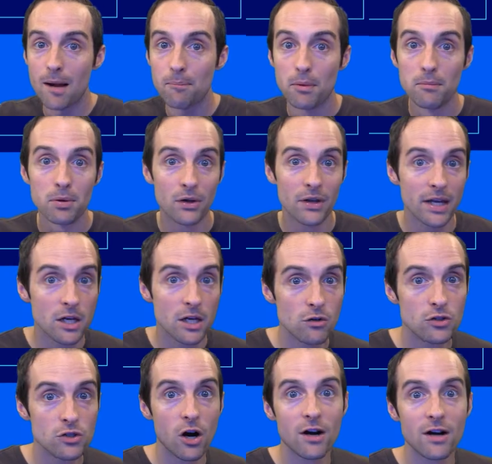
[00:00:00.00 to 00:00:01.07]
up and building a
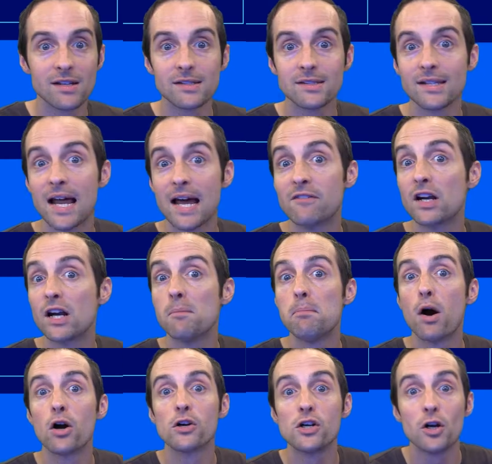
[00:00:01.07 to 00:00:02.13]
huge audience and having a
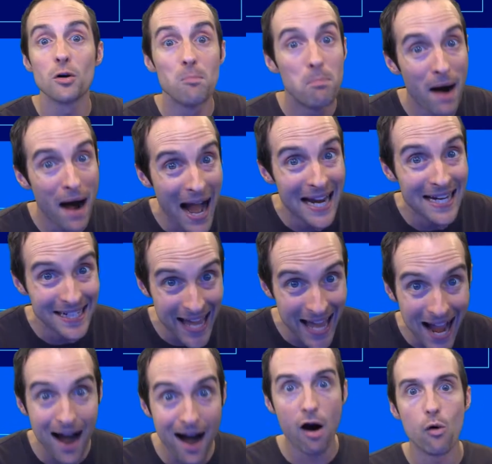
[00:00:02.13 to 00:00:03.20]
partner by
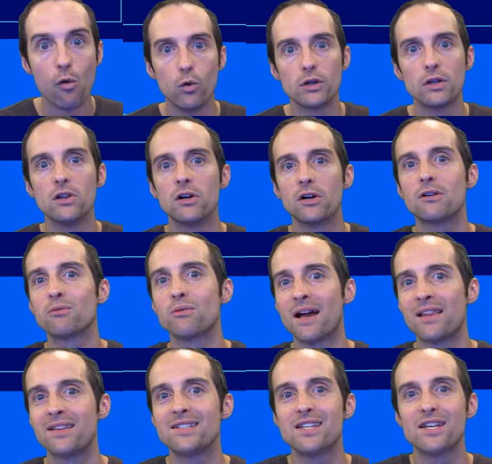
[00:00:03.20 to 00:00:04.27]
now would look
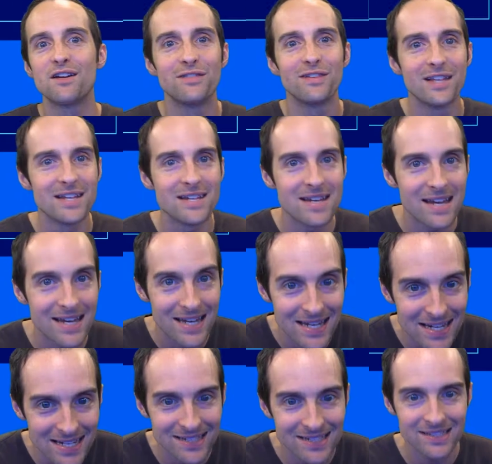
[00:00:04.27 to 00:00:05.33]
relatively
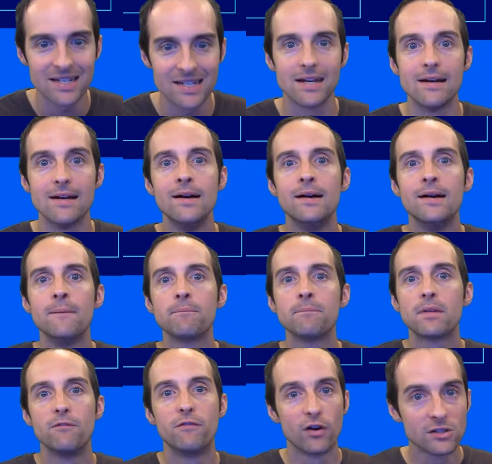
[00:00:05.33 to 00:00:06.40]
easy,
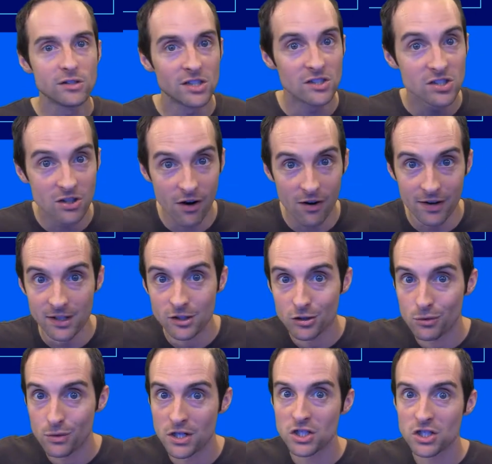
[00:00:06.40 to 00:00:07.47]
versus starting
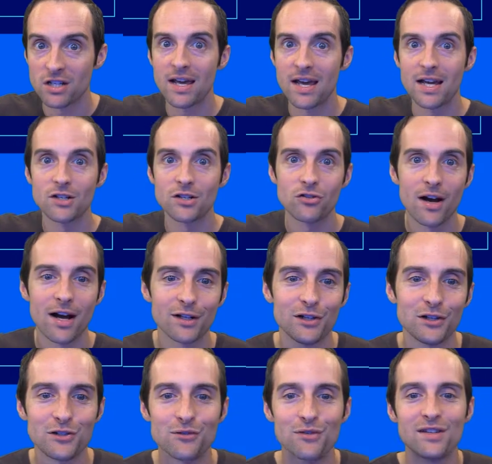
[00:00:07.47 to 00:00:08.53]
Twitch today and trying
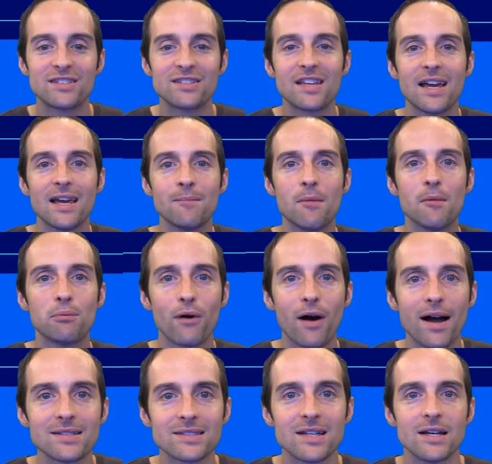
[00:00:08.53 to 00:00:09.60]
to do the same
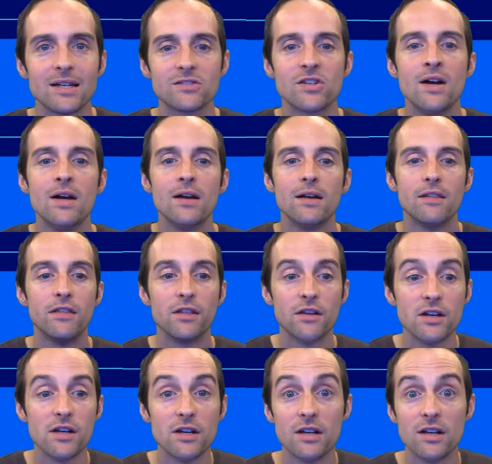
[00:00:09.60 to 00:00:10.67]
process.
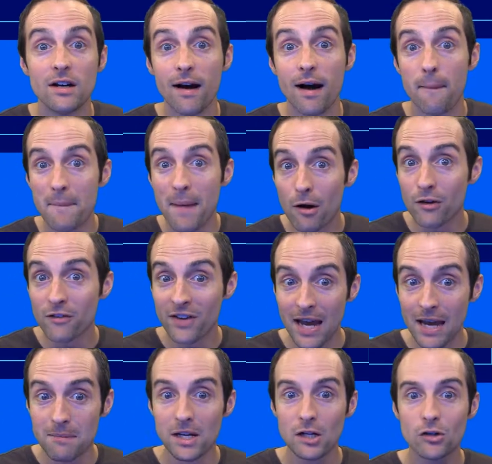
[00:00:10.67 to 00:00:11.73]
The amount of
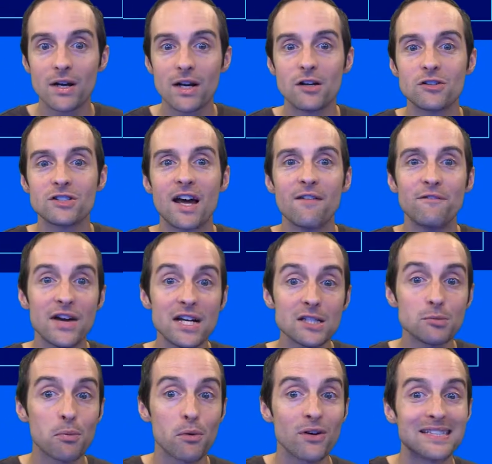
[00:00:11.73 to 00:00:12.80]
gaming creators on
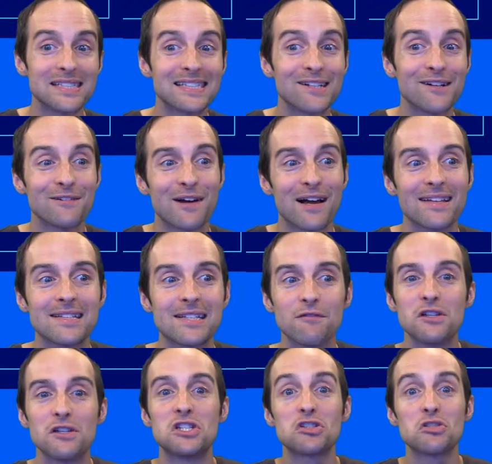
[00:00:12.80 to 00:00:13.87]
Facebook is still
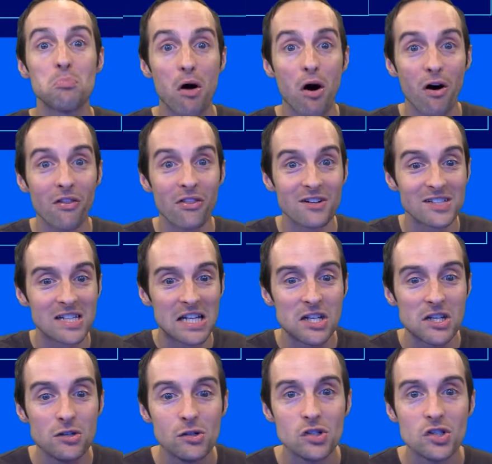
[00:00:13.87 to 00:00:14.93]
relatively small. There's a
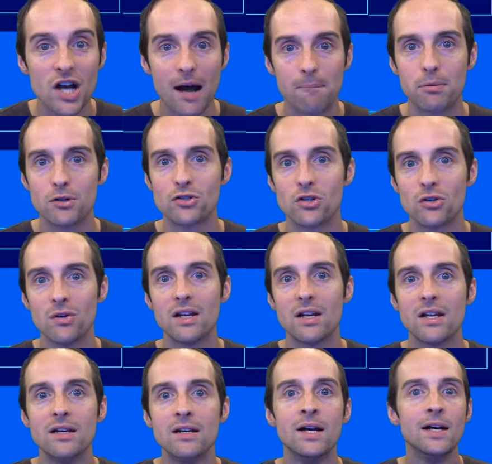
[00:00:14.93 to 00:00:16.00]
huge
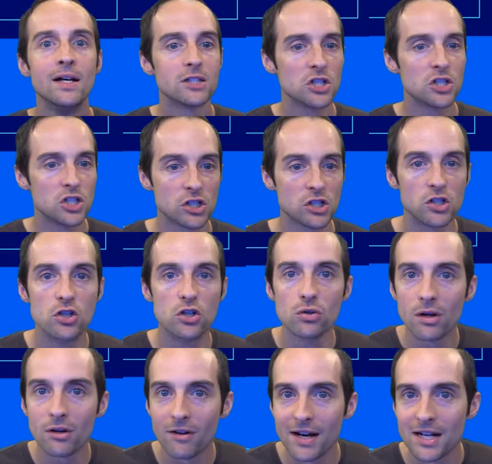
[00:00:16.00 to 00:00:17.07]
opportunity to just
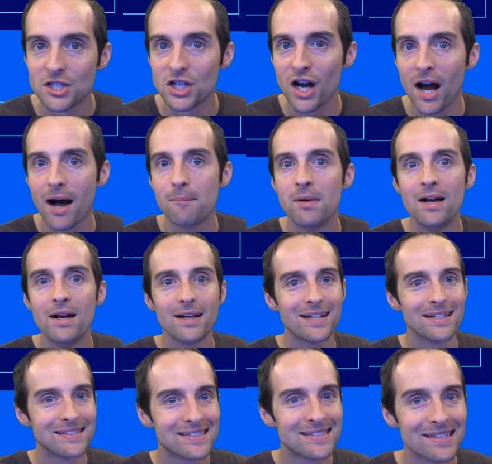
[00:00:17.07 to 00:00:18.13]
do a great job,
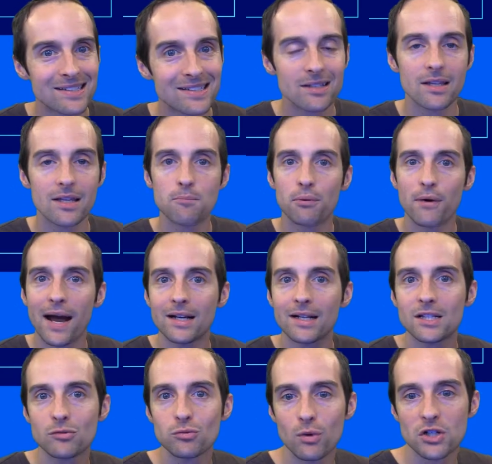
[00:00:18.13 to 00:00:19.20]
consistently
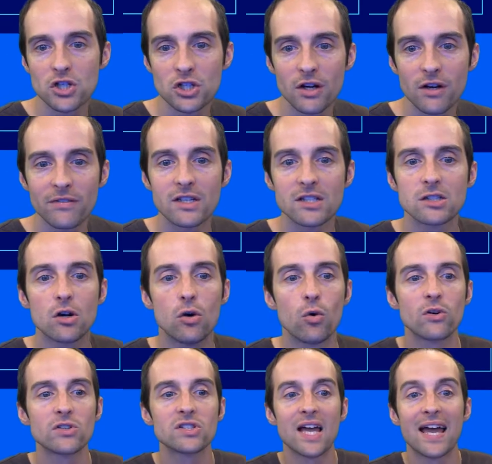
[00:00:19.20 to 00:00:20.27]
practice what's shared in this
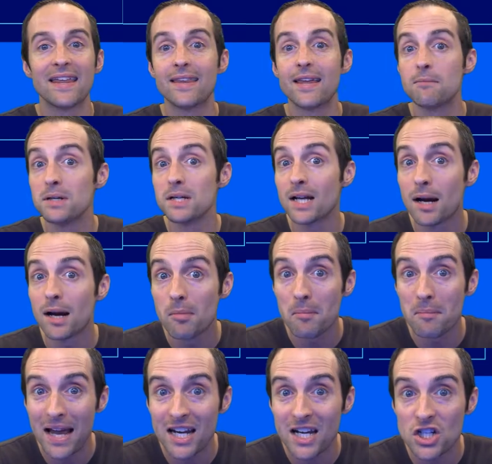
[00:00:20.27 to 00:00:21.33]
course, and then become a
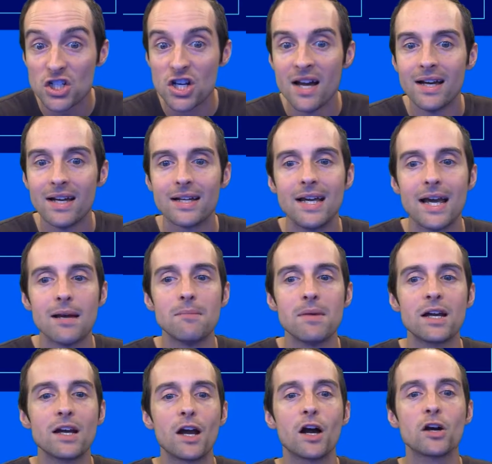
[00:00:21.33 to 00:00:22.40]
managed
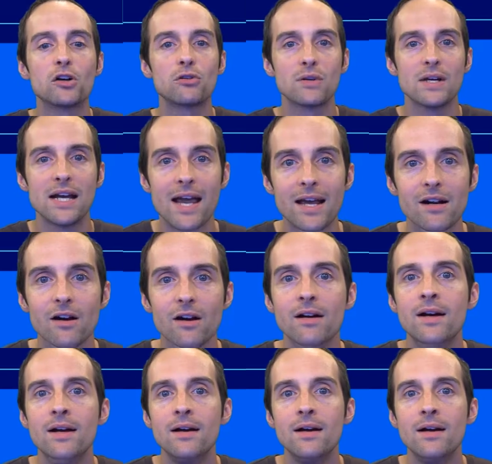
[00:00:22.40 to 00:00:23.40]
gaming creator.